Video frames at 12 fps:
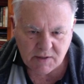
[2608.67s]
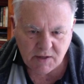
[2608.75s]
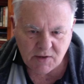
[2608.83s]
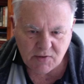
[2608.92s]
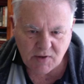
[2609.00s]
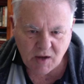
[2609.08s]

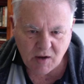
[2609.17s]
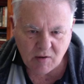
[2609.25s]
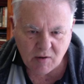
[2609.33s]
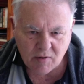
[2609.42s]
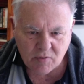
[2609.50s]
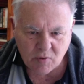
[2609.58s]
So
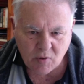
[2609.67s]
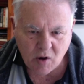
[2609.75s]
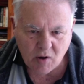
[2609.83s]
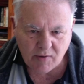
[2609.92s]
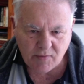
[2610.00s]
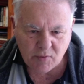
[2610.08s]
I thought,
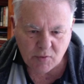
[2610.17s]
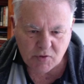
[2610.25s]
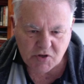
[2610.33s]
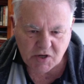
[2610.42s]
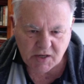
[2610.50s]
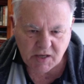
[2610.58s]
I'll give you a
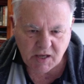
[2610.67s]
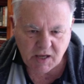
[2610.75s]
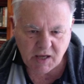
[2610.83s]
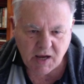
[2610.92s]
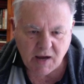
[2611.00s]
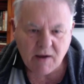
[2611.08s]
check
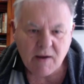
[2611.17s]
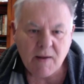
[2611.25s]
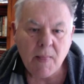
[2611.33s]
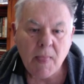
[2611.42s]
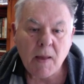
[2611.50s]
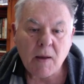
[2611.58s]
here.
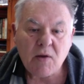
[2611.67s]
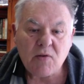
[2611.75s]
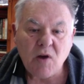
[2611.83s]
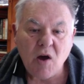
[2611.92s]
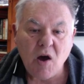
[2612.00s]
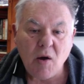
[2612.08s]
Because
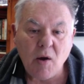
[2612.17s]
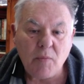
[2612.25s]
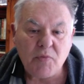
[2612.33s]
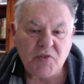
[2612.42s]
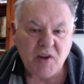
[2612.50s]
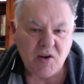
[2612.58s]
I'm
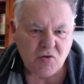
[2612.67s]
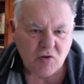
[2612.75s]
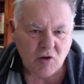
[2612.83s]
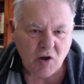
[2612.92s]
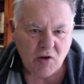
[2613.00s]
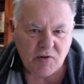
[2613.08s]

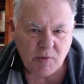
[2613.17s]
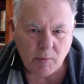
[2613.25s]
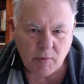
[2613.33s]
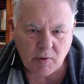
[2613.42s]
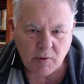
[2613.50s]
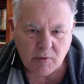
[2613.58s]
centralising him.
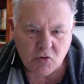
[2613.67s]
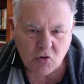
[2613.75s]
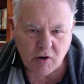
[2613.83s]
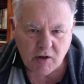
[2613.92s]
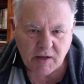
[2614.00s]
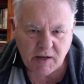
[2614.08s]
I'm
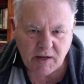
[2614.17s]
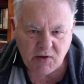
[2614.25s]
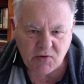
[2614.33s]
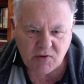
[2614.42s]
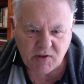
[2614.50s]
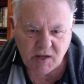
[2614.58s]
trying to get
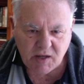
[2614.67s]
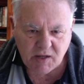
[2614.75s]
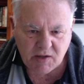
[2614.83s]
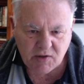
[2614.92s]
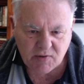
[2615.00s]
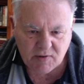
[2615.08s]
his king
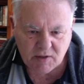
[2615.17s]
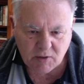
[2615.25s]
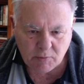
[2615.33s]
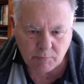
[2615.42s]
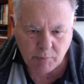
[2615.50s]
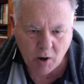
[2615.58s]
in this little
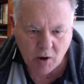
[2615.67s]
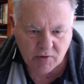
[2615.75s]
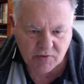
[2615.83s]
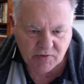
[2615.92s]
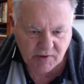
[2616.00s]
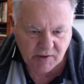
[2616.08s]

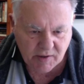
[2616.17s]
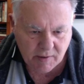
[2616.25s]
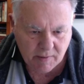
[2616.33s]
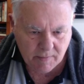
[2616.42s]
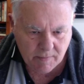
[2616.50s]
box here.